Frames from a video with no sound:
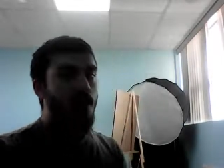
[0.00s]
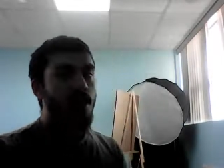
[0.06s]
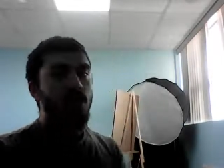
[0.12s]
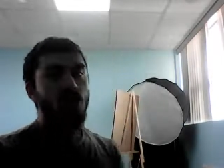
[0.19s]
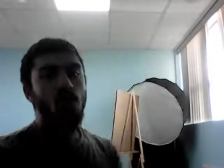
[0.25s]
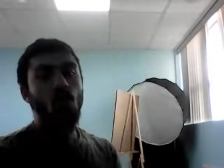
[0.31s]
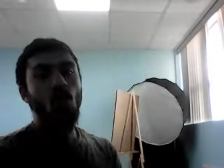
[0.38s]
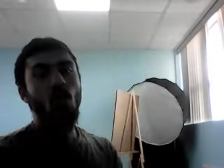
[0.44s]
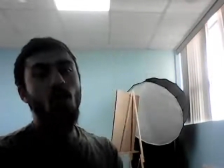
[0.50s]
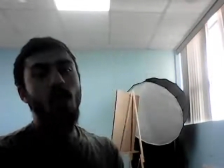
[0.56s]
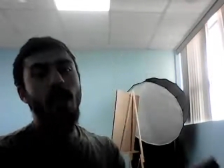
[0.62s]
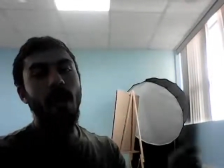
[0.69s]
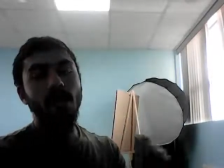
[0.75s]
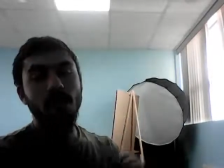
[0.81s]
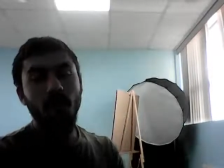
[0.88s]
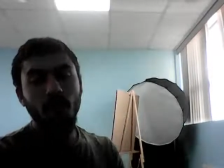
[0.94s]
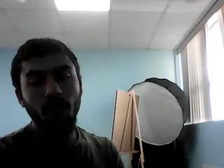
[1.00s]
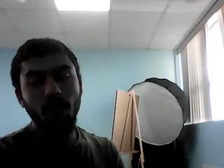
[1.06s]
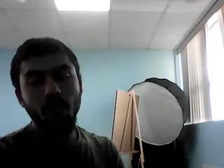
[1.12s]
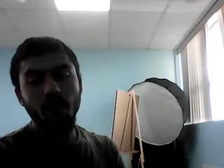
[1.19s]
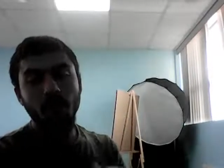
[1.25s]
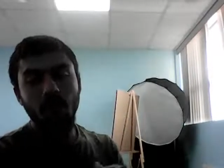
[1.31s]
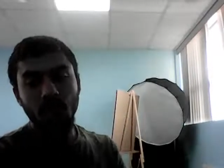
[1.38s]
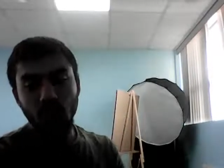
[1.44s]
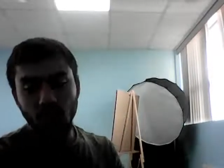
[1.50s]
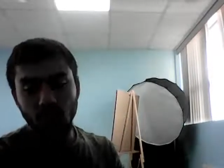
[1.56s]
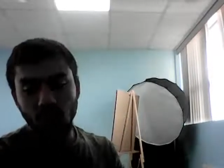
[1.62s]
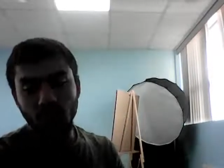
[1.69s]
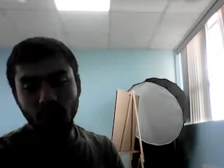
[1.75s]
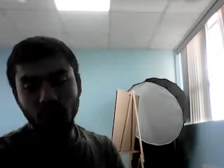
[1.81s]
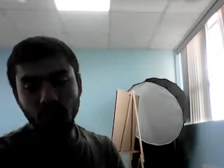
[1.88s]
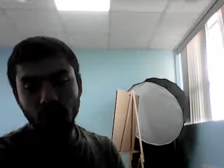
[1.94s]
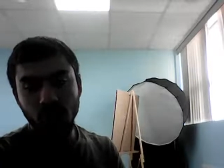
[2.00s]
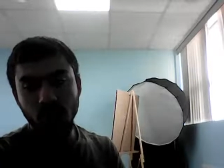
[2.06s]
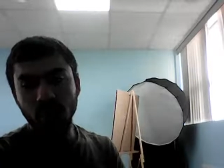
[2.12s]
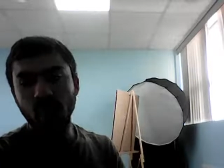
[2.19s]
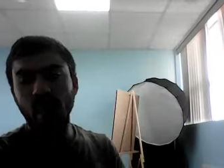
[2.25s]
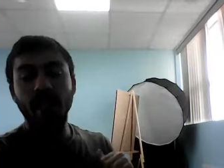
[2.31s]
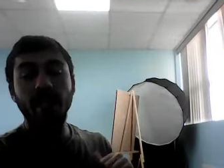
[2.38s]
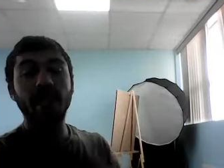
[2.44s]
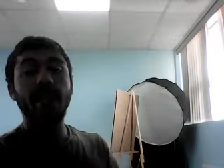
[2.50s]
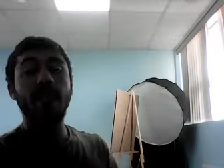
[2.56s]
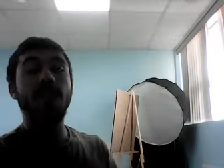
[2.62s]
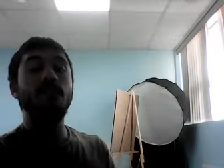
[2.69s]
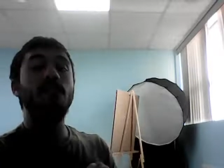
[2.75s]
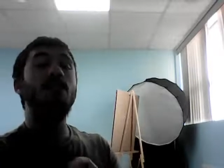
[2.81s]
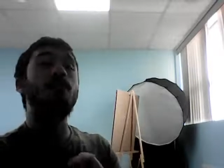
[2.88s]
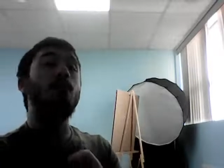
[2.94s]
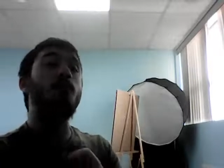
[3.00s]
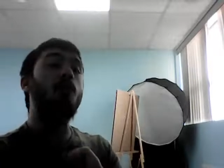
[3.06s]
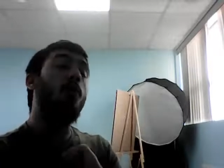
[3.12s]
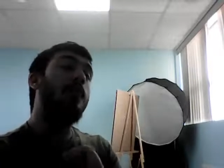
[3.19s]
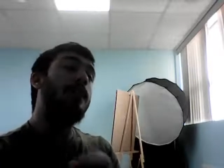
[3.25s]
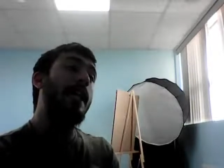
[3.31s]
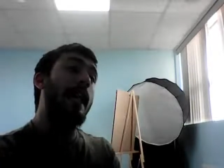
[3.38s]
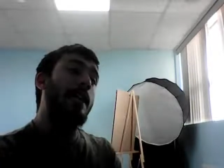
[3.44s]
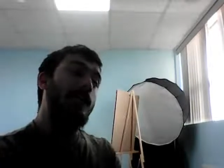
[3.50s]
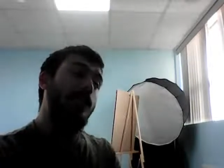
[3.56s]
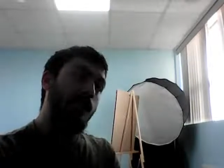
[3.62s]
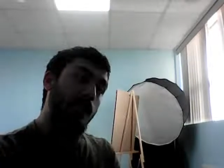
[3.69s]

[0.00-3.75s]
to adopt a child and give him your last